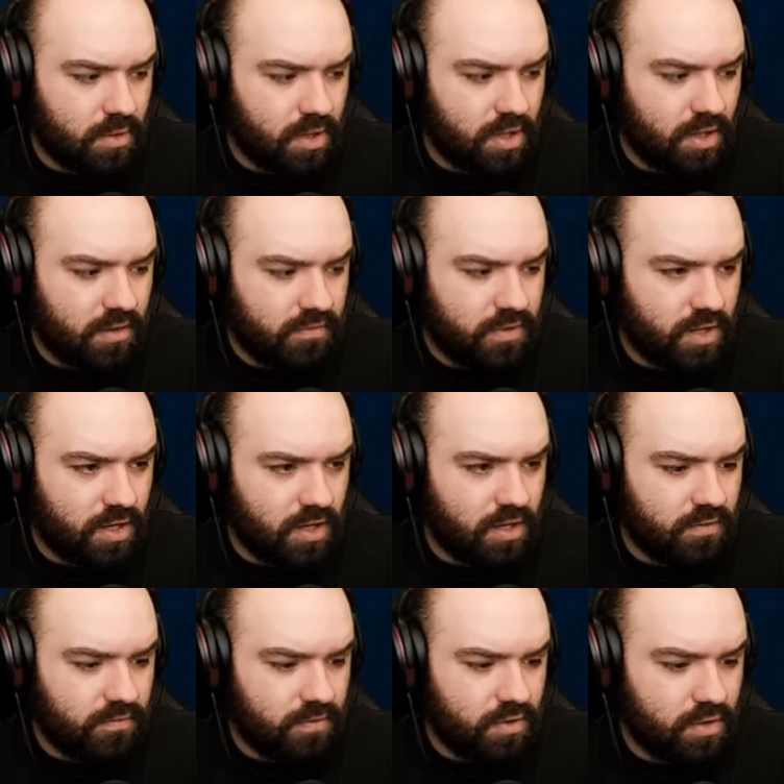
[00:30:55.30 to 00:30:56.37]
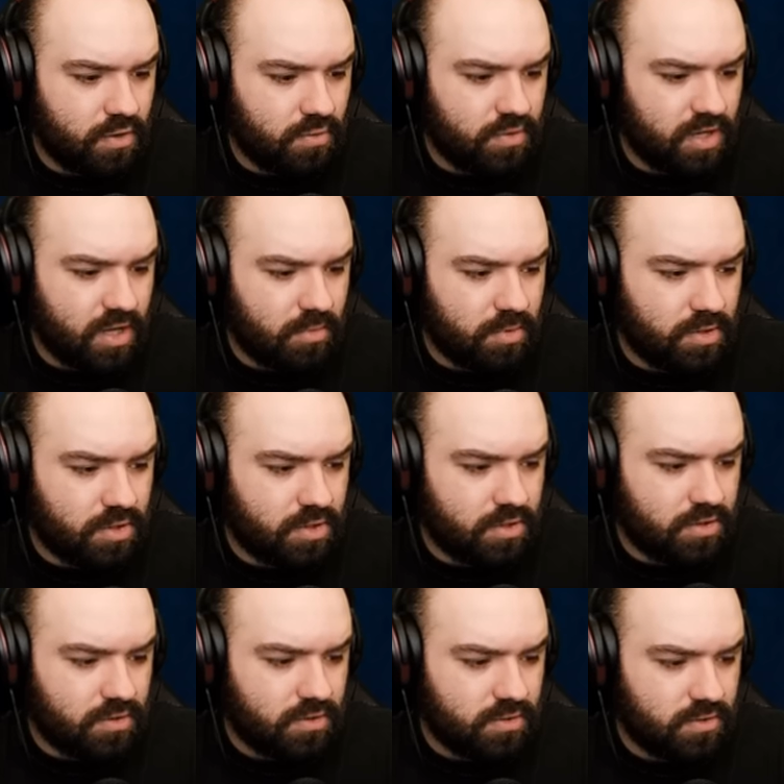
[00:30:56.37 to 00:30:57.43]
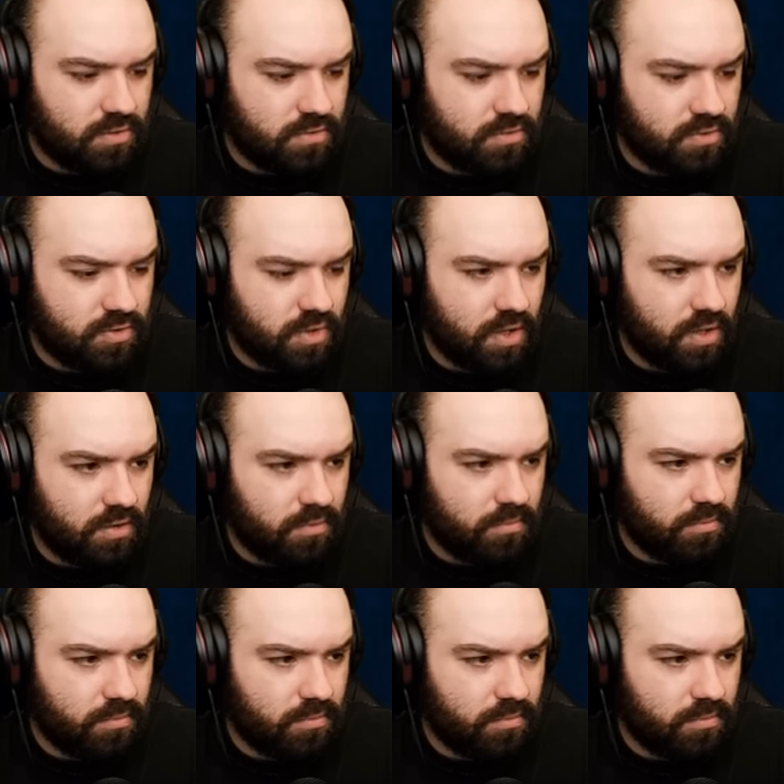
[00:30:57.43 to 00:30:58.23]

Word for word: I love getting hit for no damage. It's great.